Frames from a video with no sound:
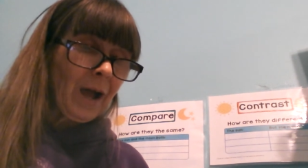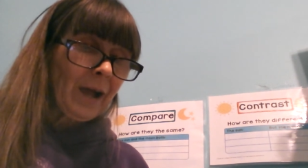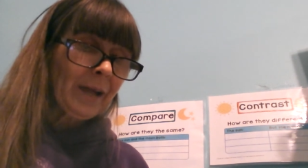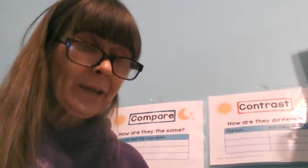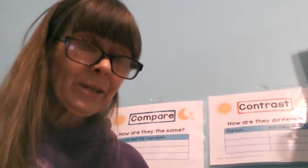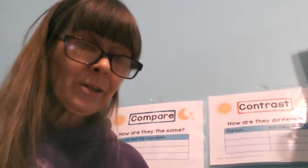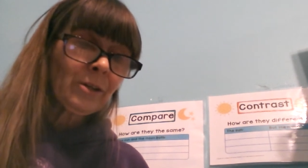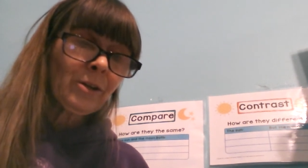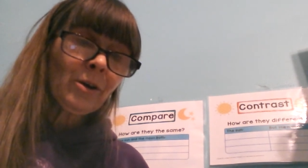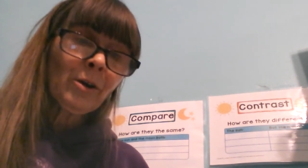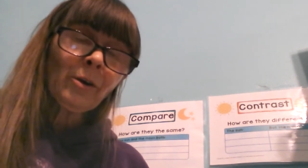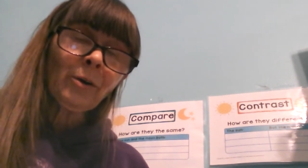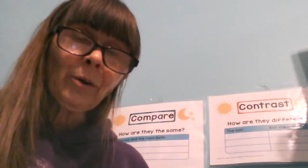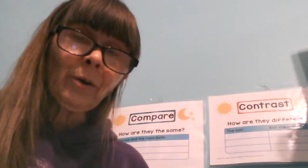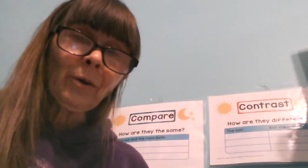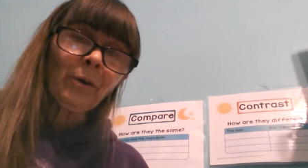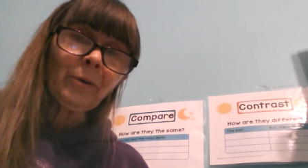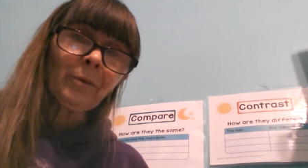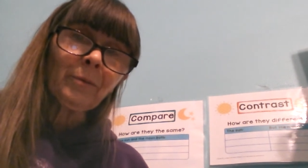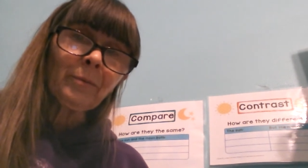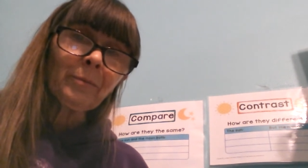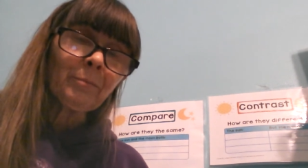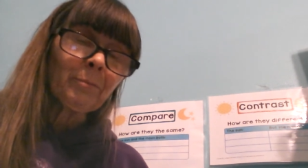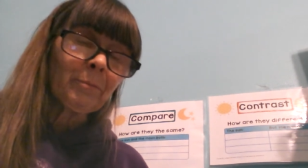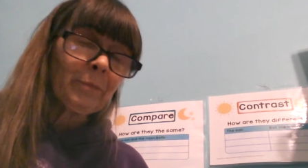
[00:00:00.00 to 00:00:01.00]
I
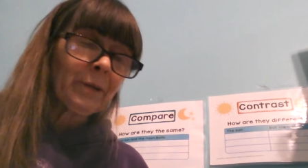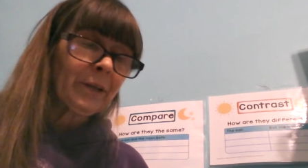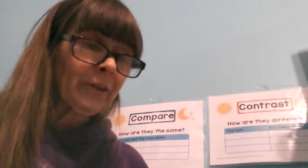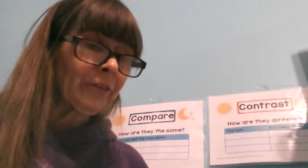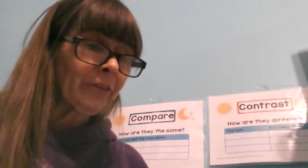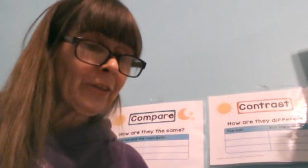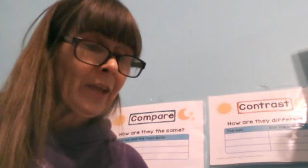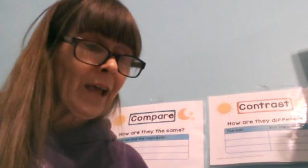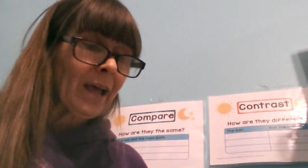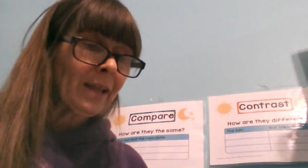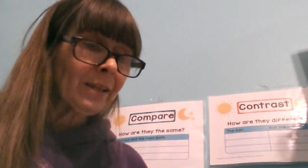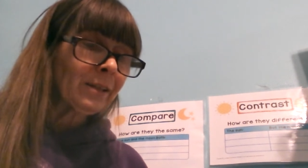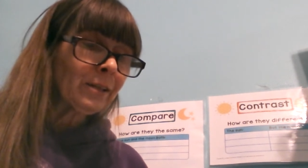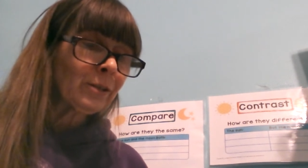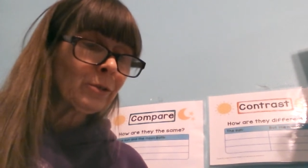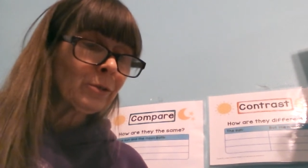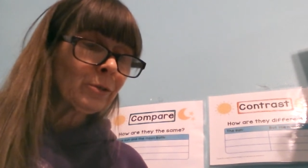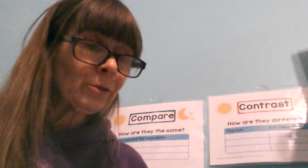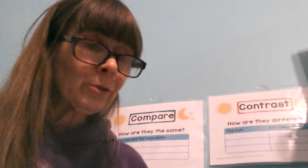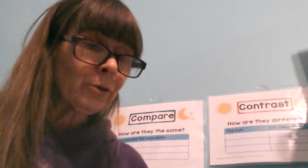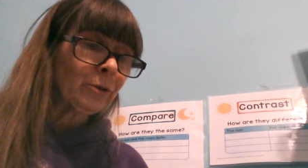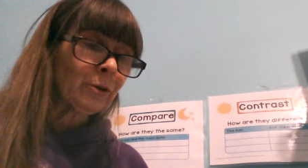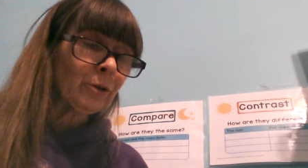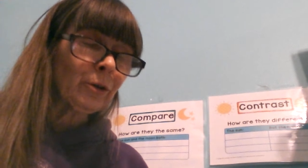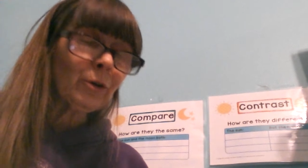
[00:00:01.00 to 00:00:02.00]
know because that
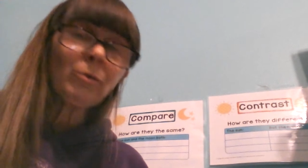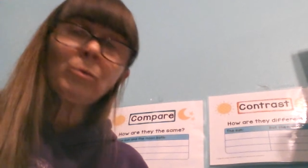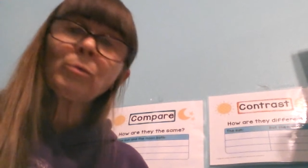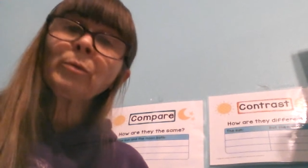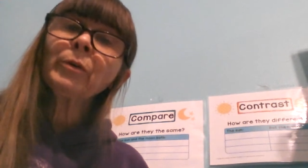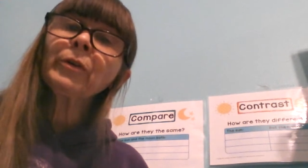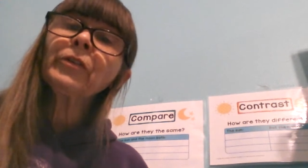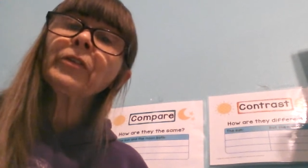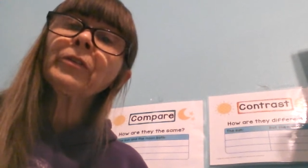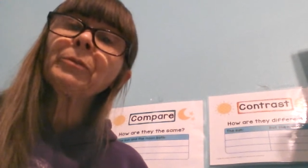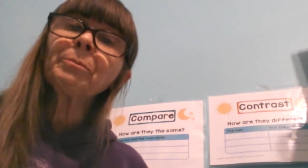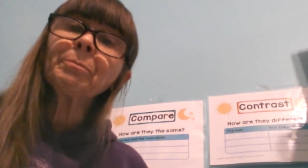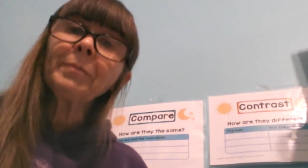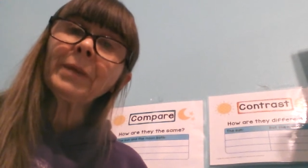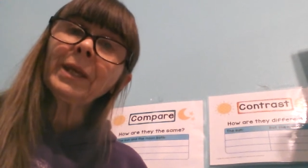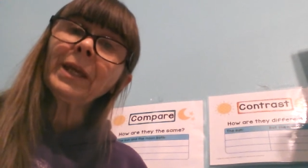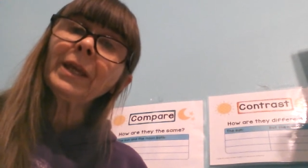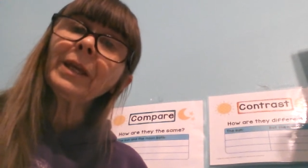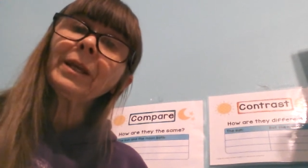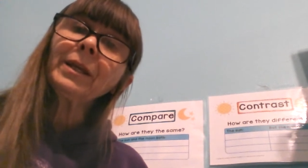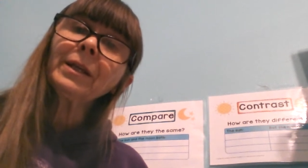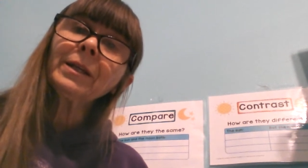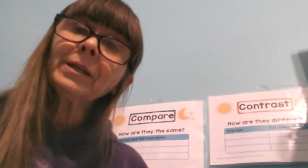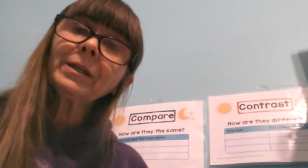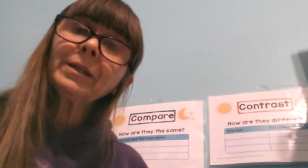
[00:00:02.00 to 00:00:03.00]
little girl was
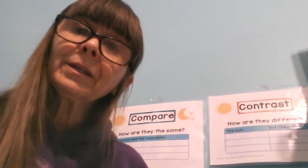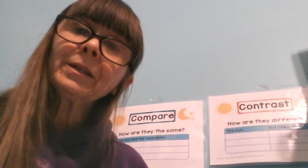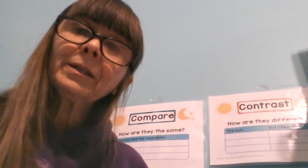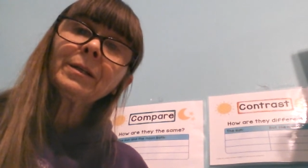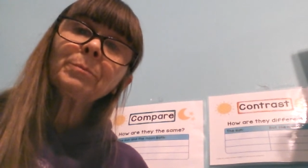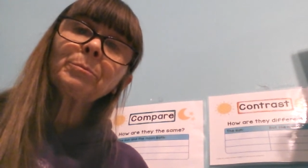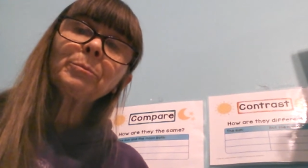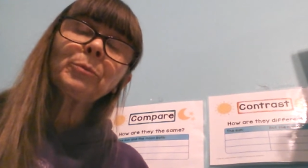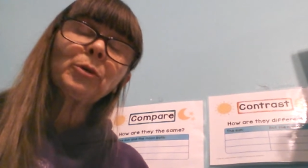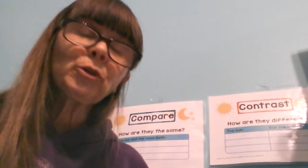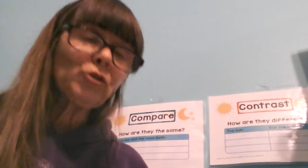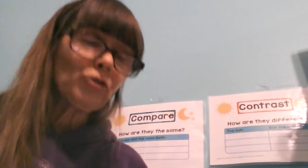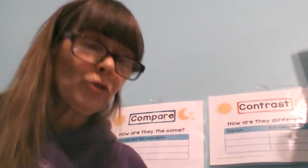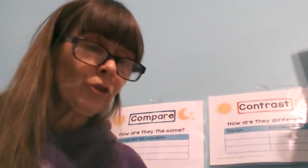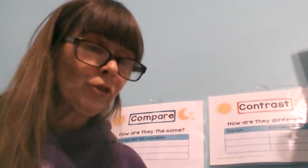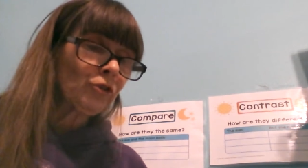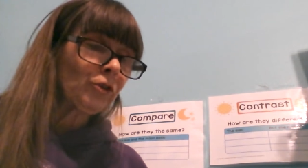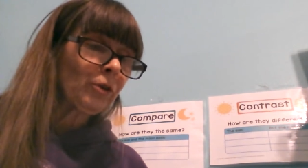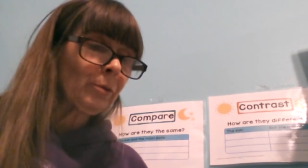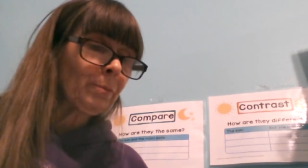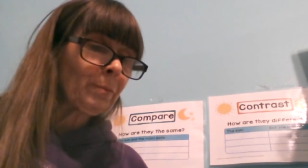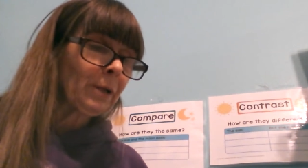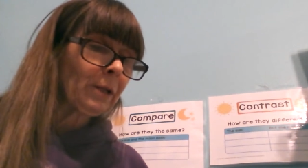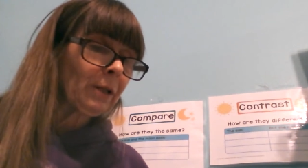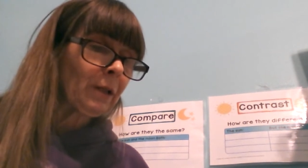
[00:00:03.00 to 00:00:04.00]
me,
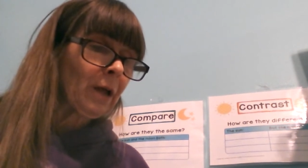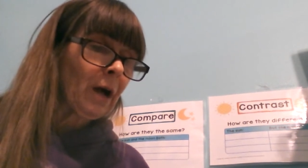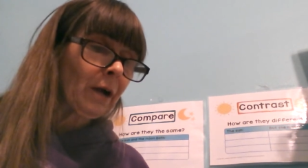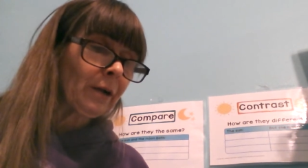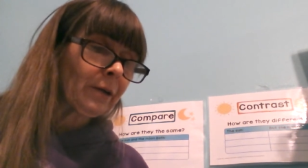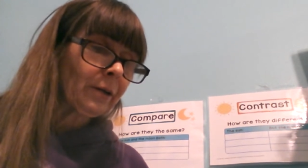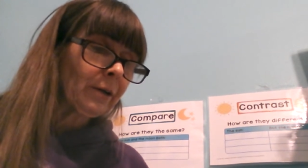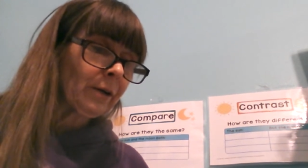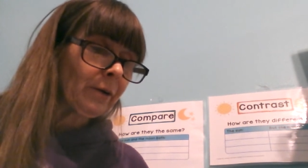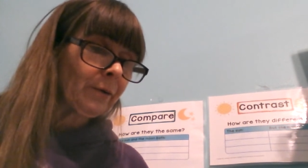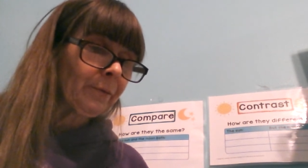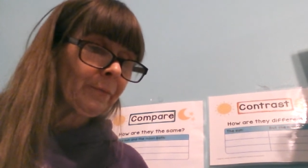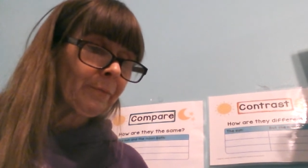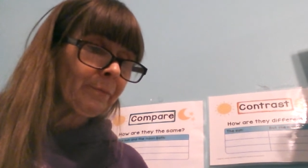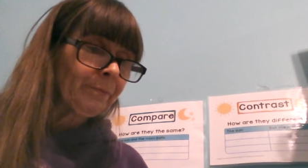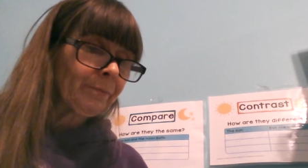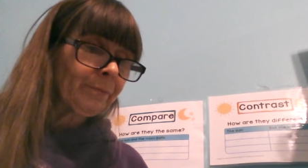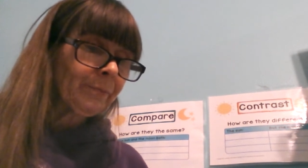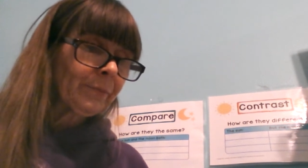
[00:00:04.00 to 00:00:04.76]
Patricia Polacco.